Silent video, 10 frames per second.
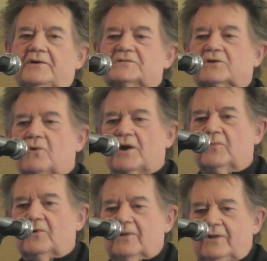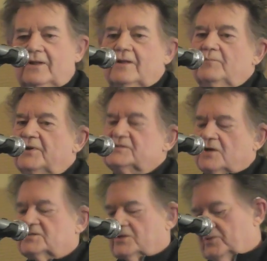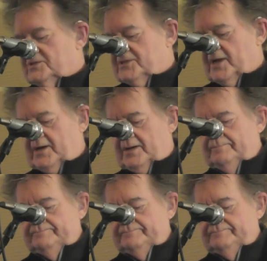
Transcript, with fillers: He's incredible, but he's also insane.